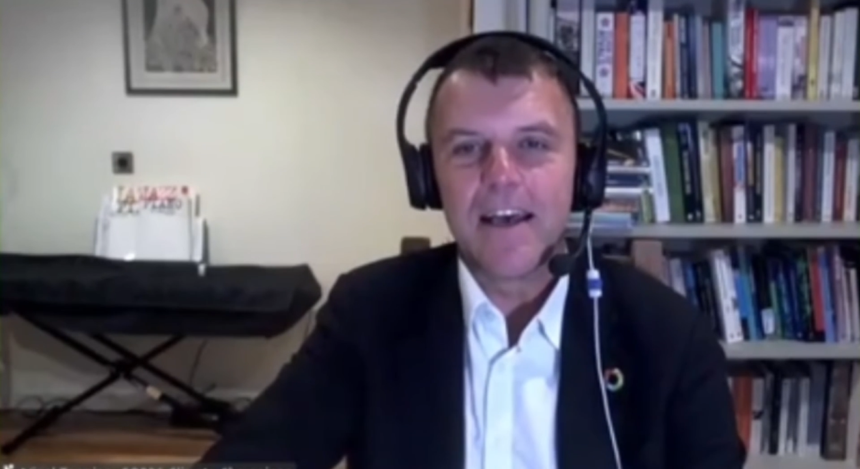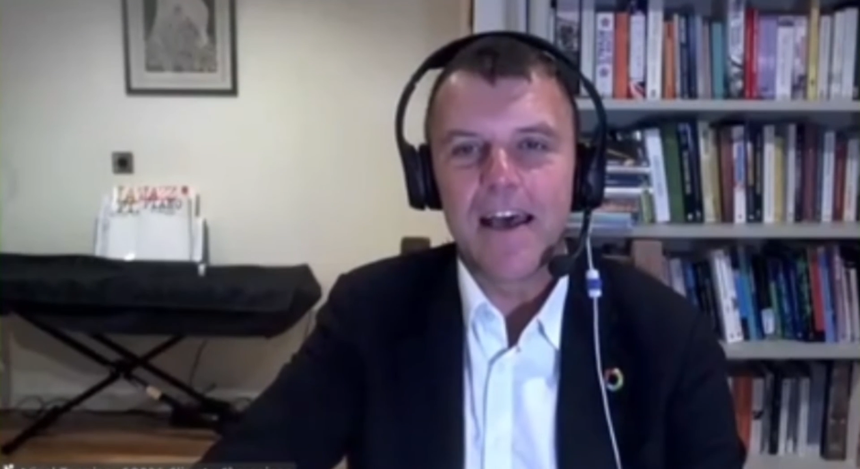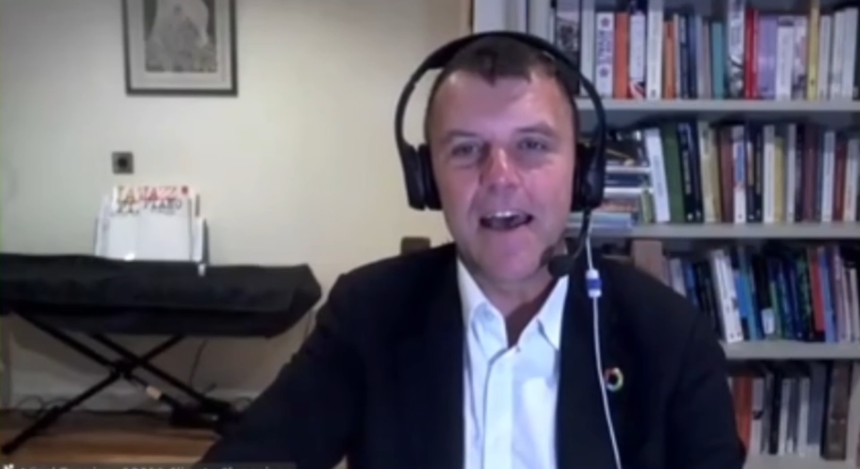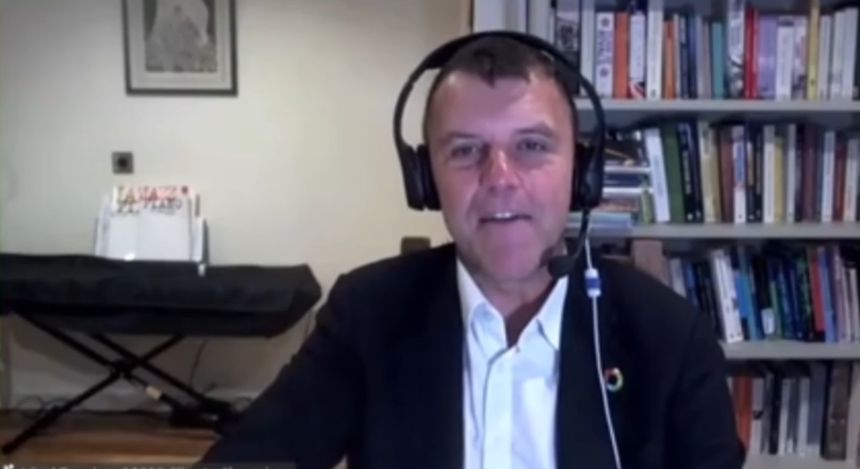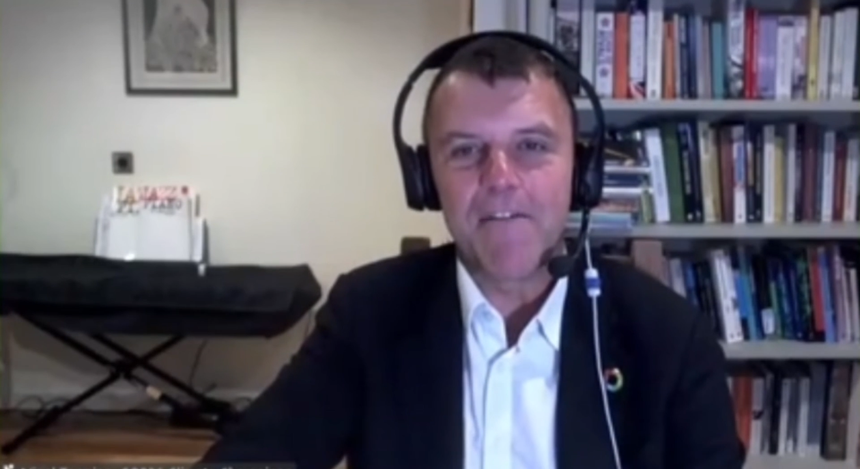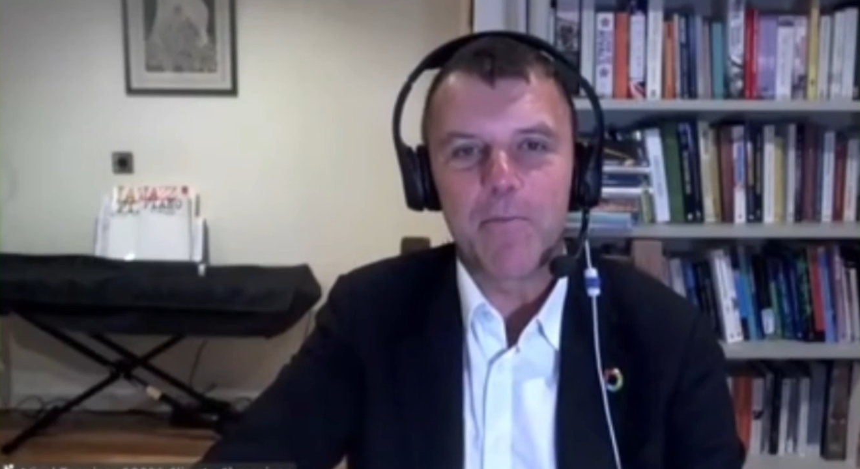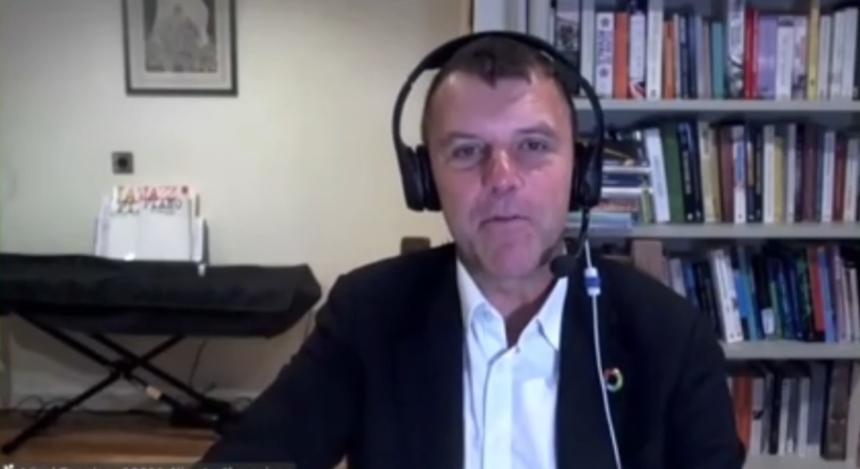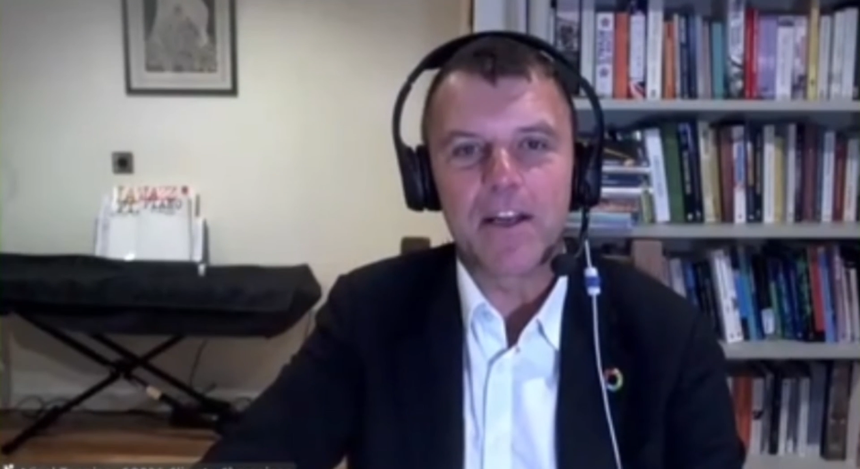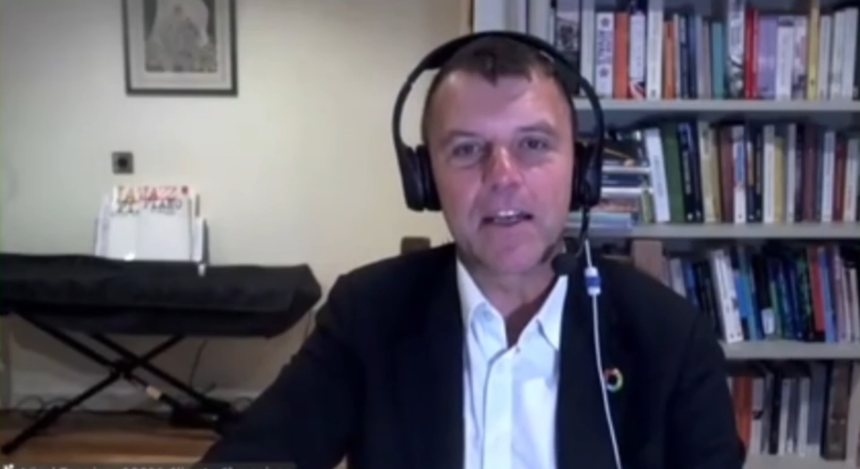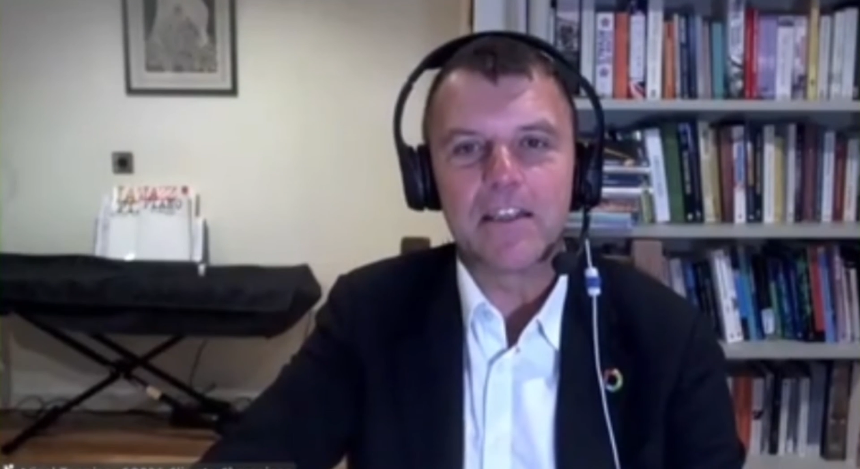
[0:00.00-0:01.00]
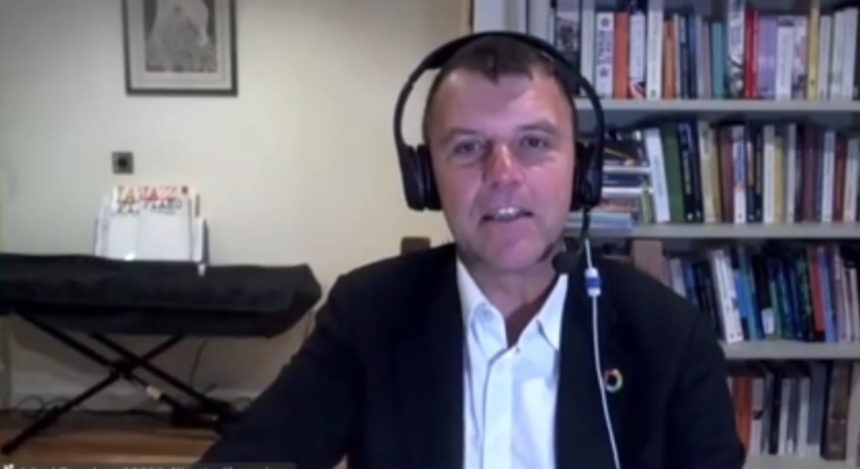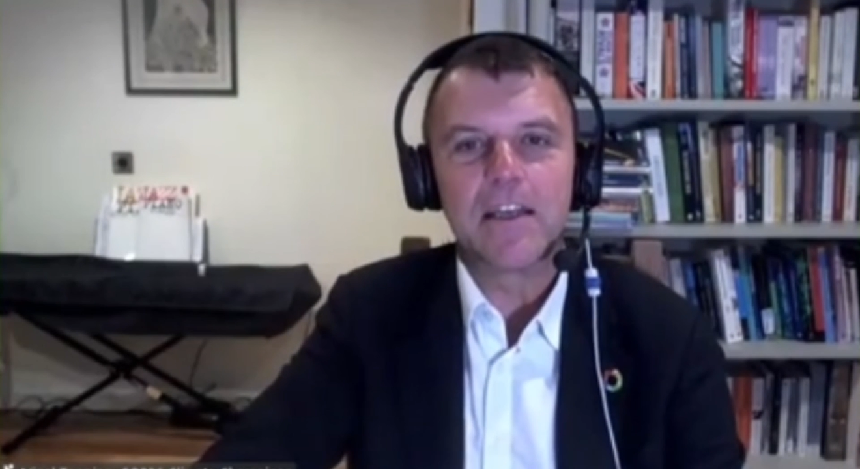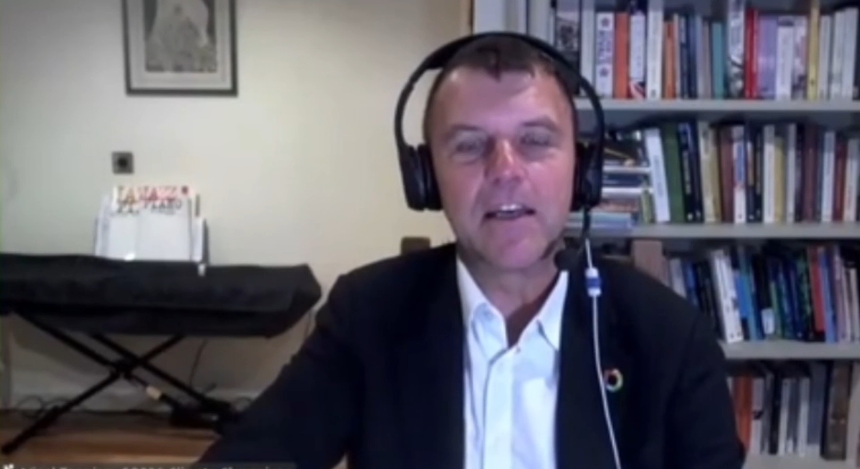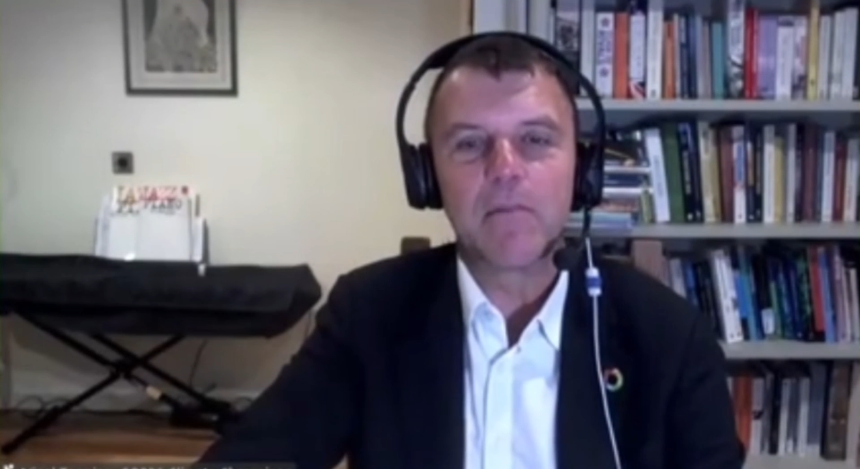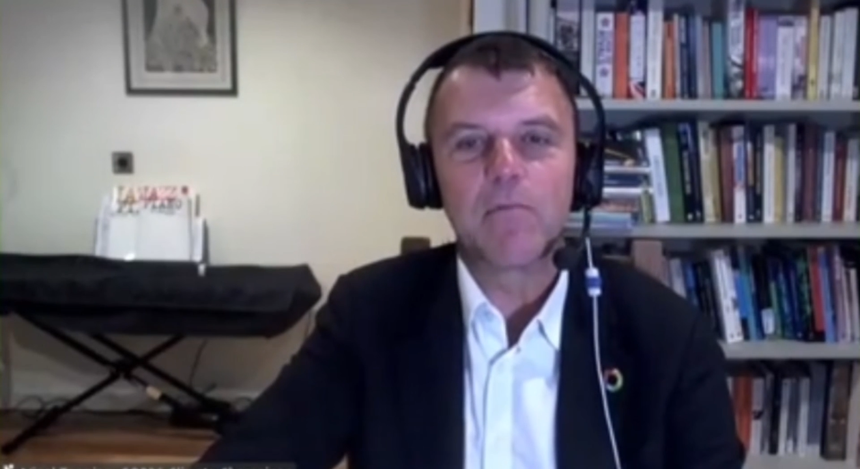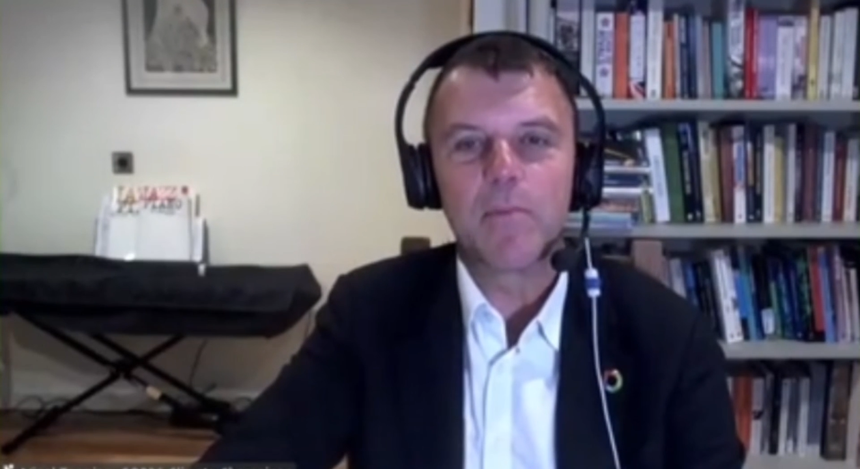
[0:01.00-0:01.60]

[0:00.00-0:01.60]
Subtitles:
ever predicted. And